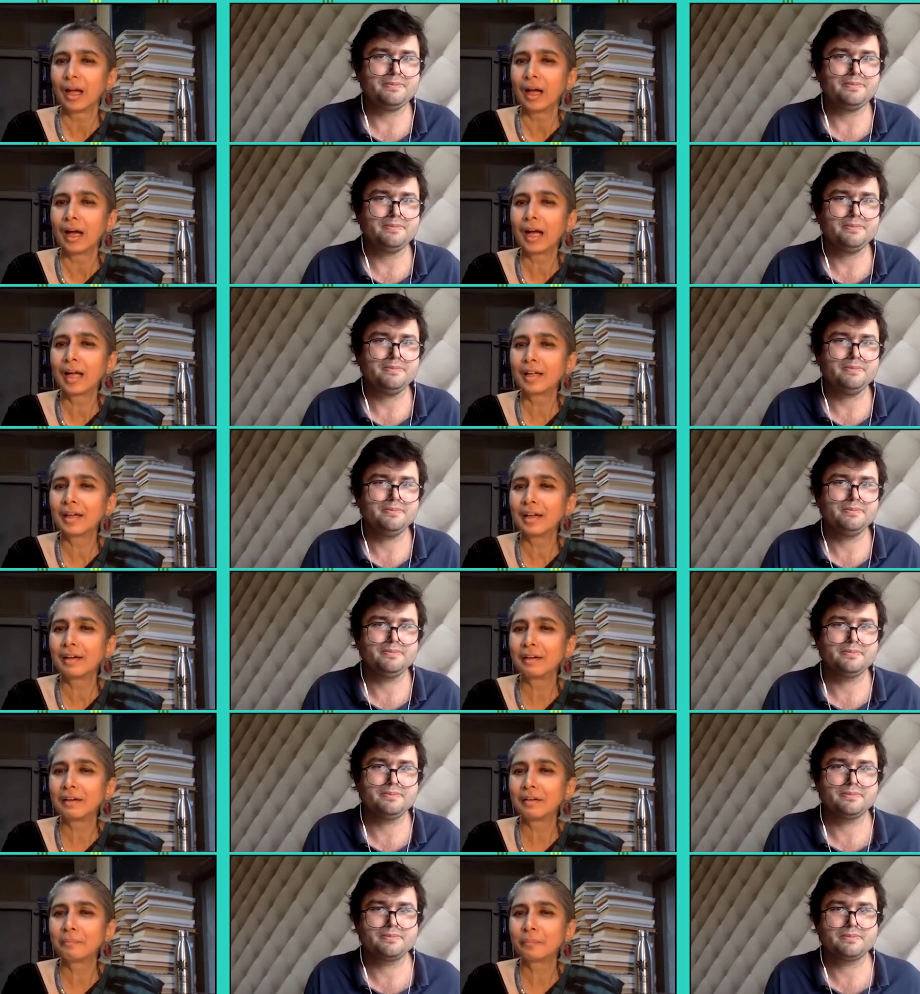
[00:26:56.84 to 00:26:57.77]
Speaker 1: I,
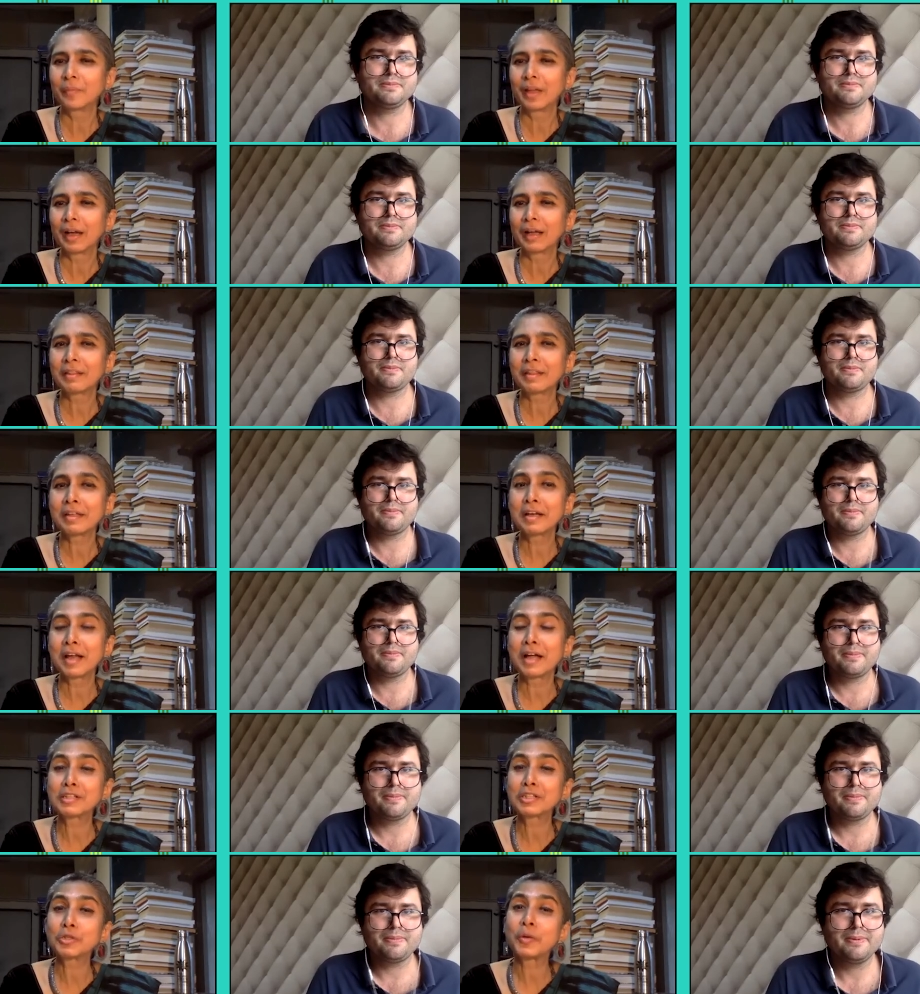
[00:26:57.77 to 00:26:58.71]
um, I think
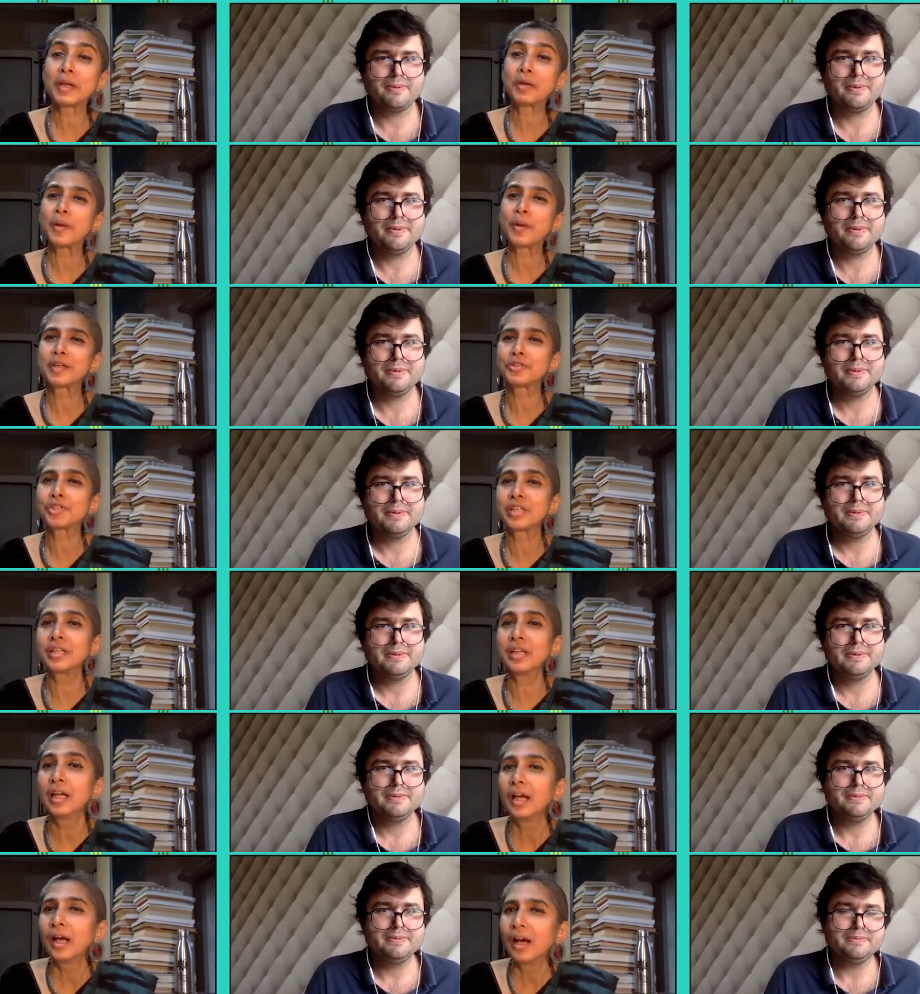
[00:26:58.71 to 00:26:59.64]
last quick question.
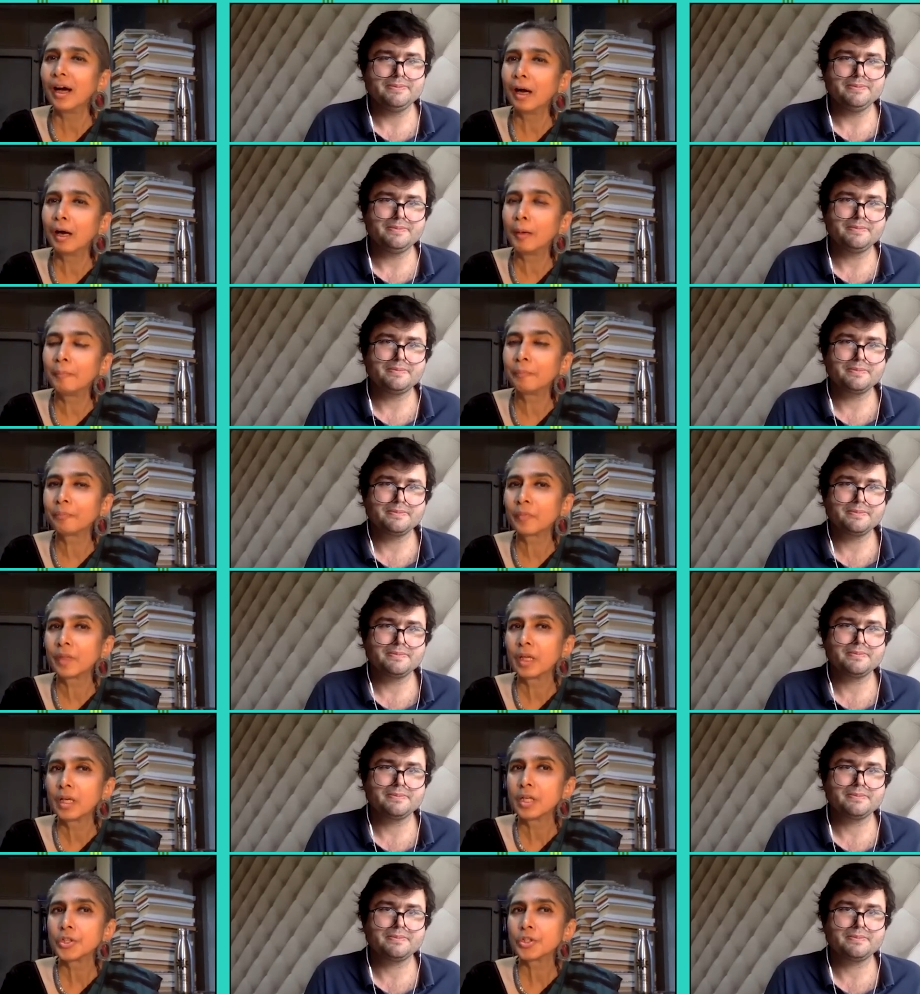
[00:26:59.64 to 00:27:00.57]
Um,
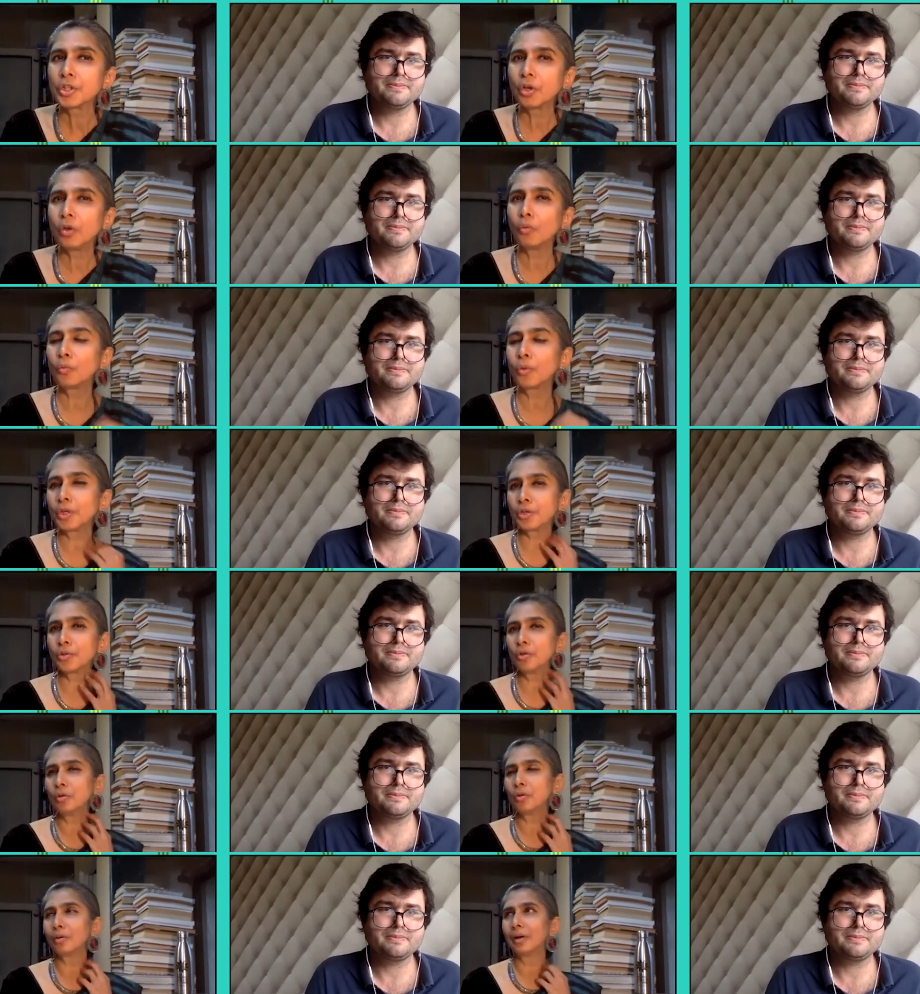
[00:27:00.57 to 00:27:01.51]
so would
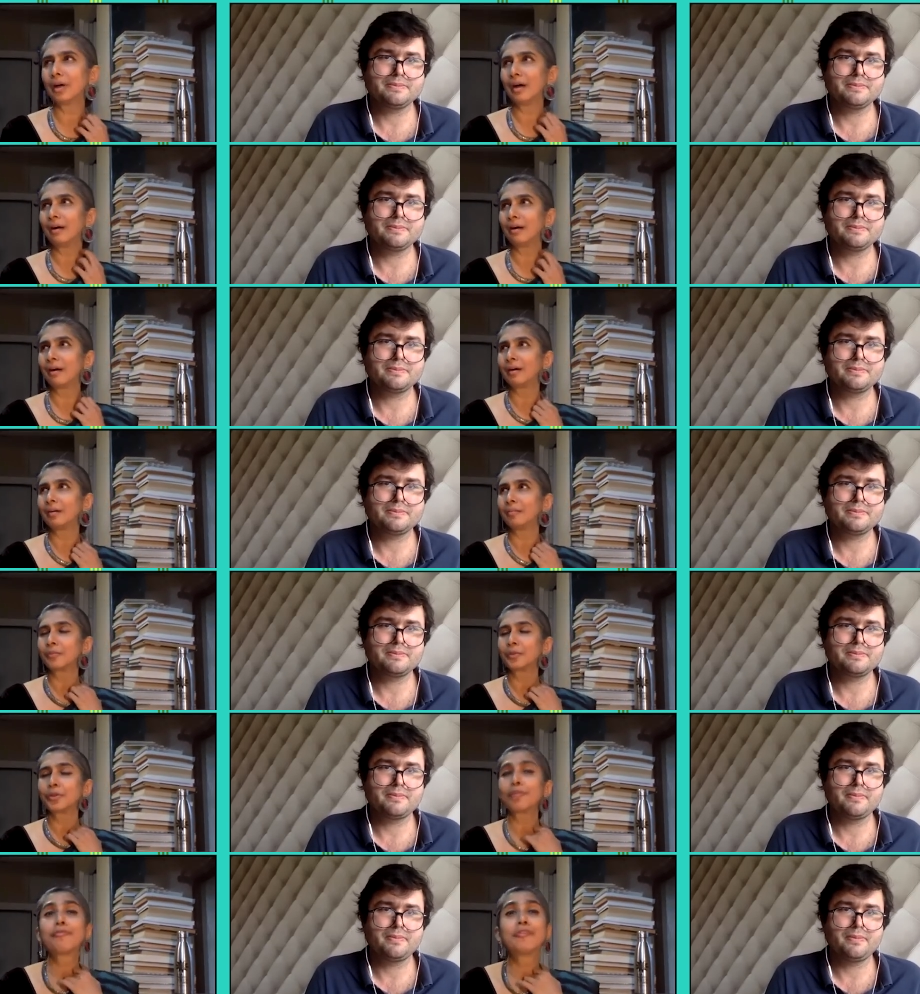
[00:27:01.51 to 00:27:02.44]
you, uh,
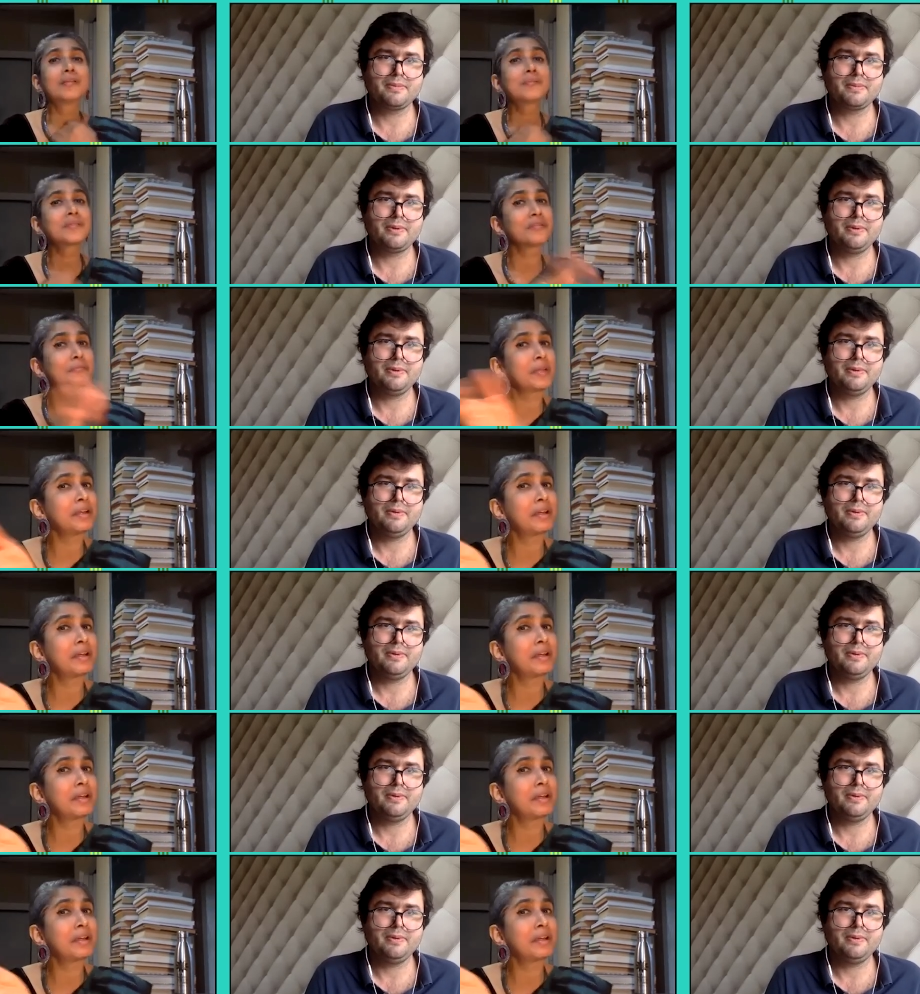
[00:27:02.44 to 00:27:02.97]
your films have been